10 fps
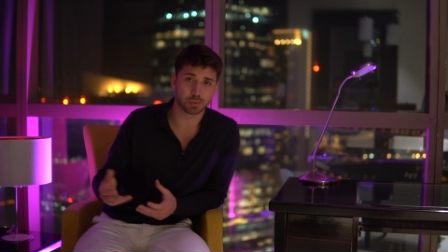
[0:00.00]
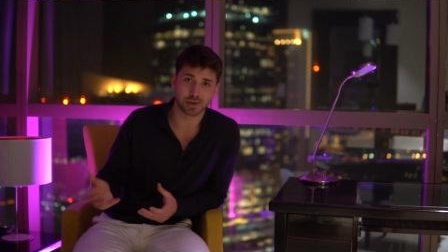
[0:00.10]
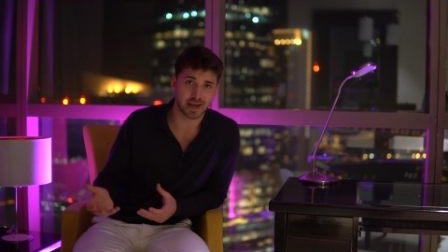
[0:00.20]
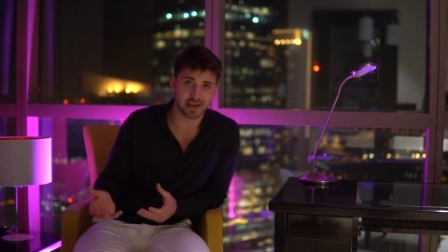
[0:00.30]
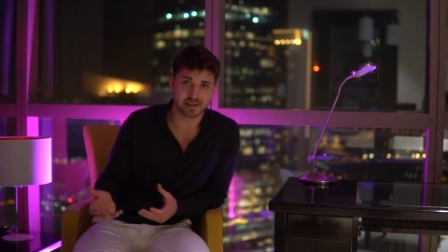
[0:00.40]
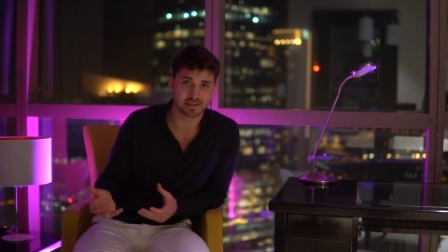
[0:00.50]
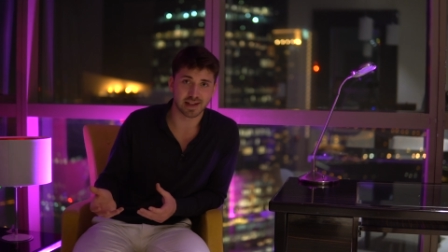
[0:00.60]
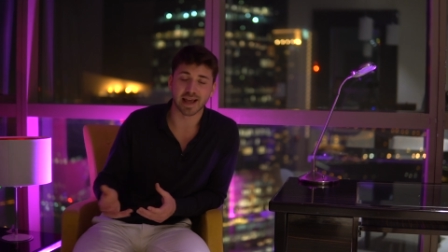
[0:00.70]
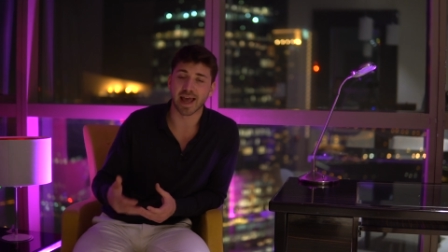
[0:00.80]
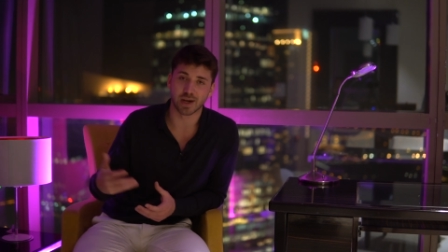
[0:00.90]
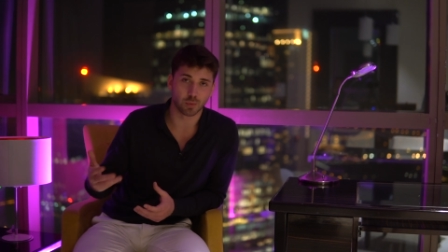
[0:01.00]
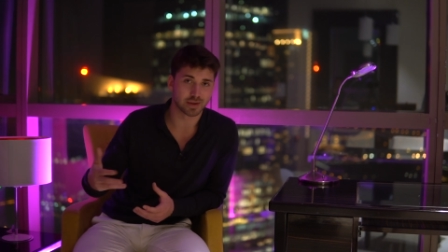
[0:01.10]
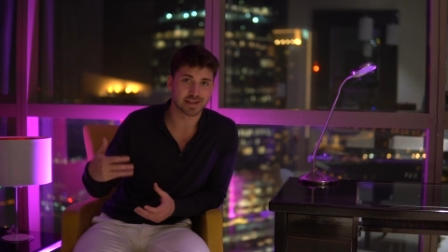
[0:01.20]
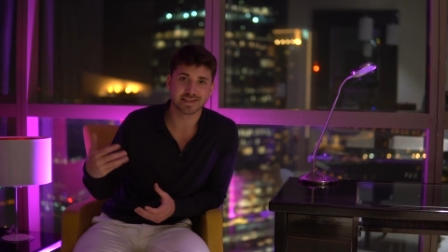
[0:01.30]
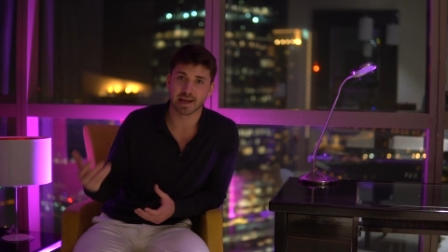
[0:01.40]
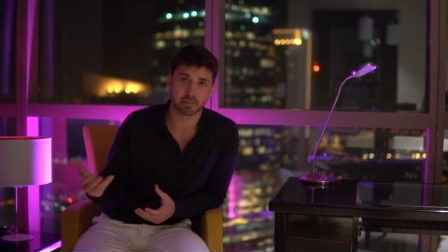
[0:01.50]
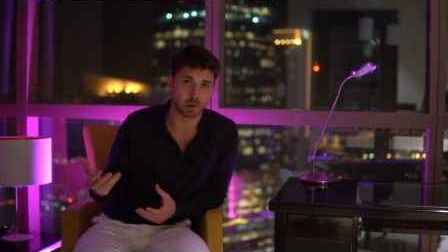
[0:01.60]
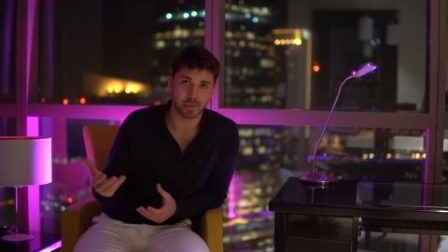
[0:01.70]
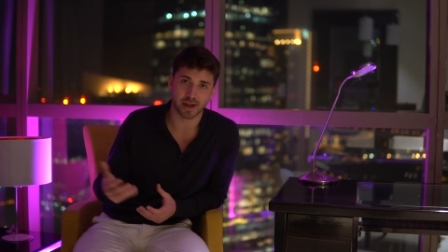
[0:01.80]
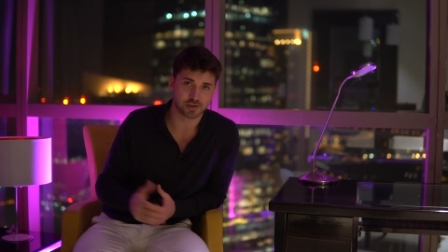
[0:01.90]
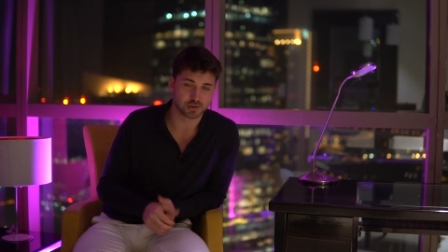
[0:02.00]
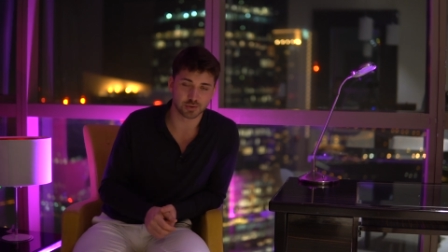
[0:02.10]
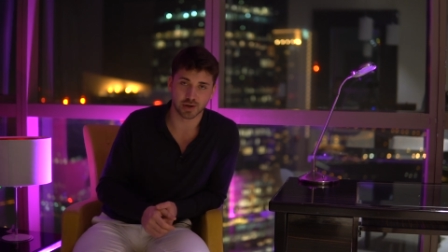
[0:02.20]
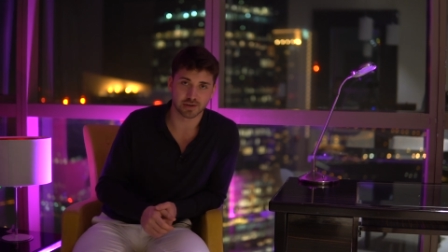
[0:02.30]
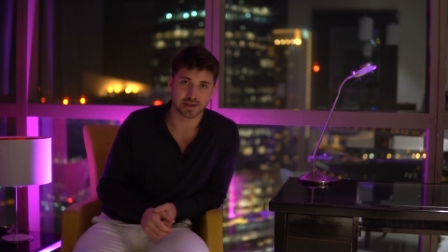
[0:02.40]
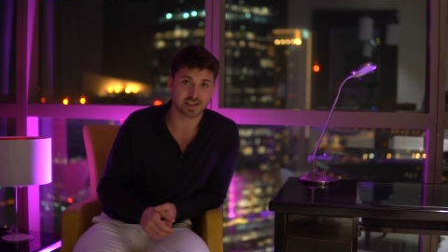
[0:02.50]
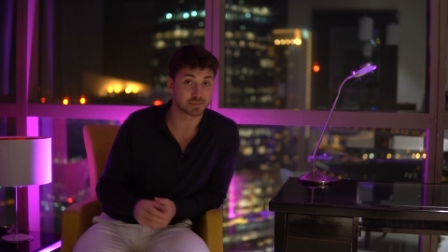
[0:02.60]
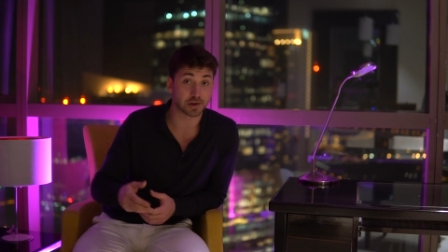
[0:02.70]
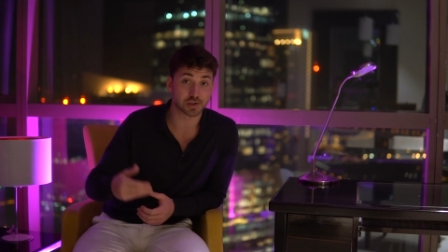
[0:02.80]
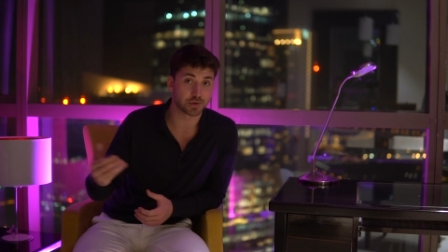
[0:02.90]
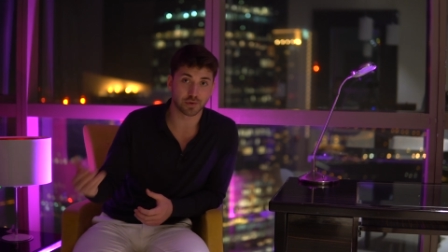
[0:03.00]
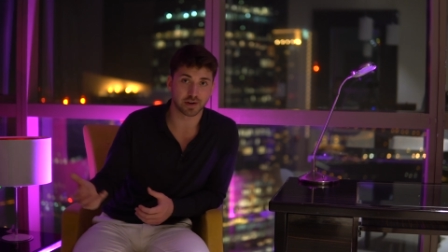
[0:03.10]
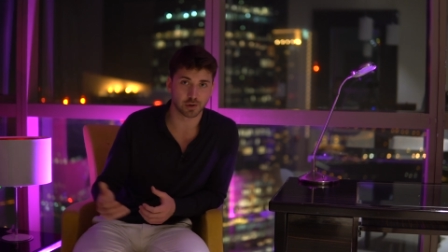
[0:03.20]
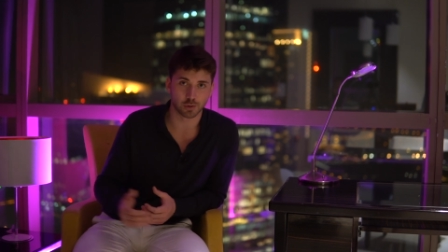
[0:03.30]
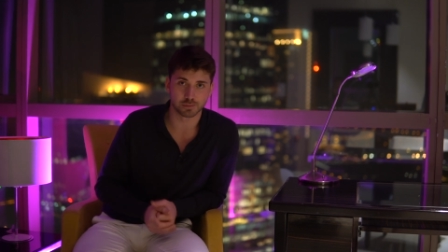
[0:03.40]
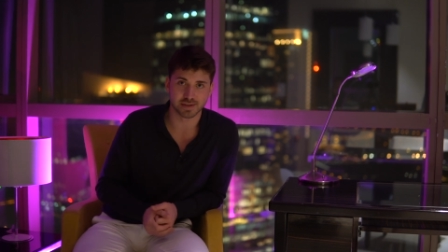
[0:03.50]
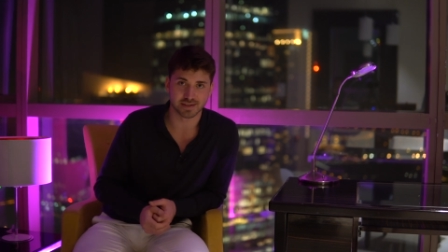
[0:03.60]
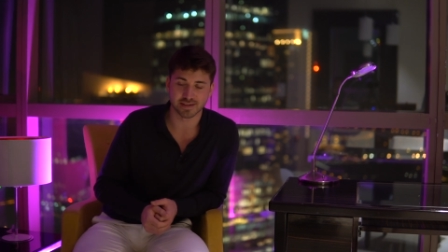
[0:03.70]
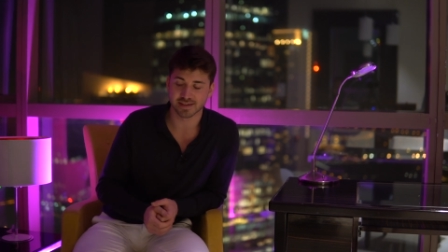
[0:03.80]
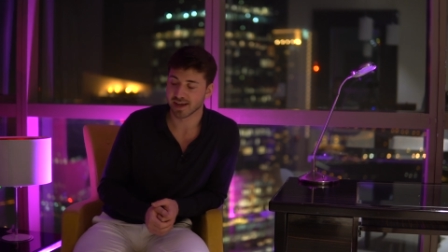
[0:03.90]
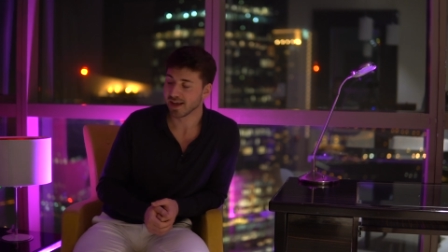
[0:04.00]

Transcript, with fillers: per day, like anyone can somehow manage to do that, right? Especially when you're running your own business.